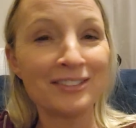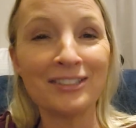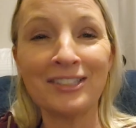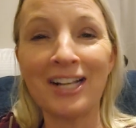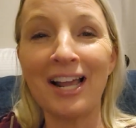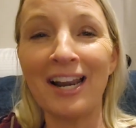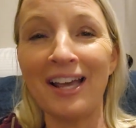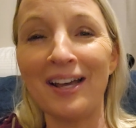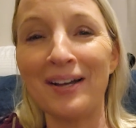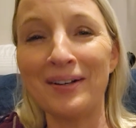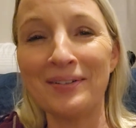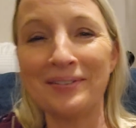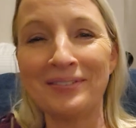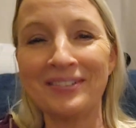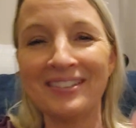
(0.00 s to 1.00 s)
Shut
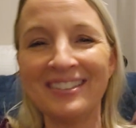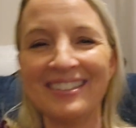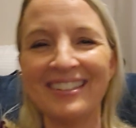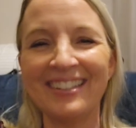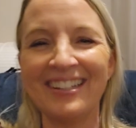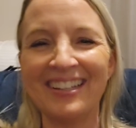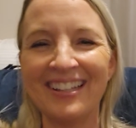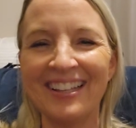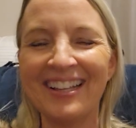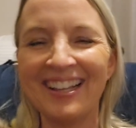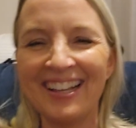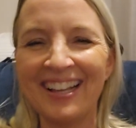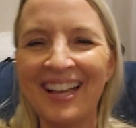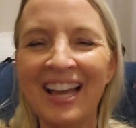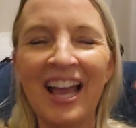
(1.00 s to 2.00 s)
up.
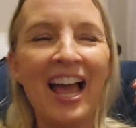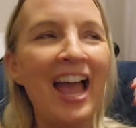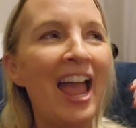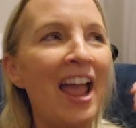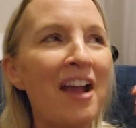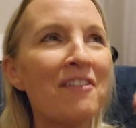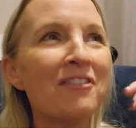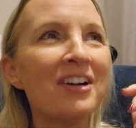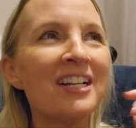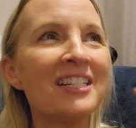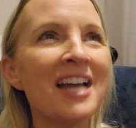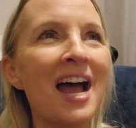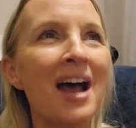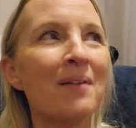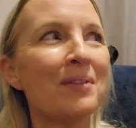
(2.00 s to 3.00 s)
Every
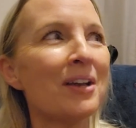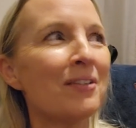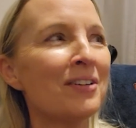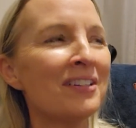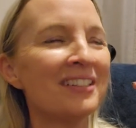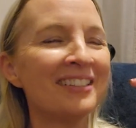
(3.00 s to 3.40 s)
time that,